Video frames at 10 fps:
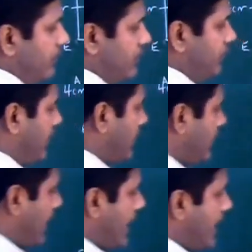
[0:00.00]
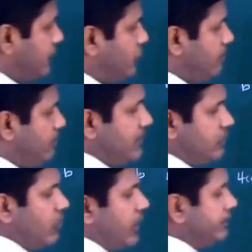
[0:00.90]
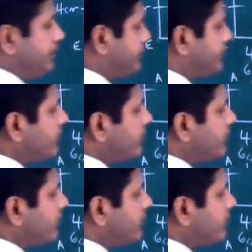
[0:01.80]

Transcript: of this figure. A to B is what?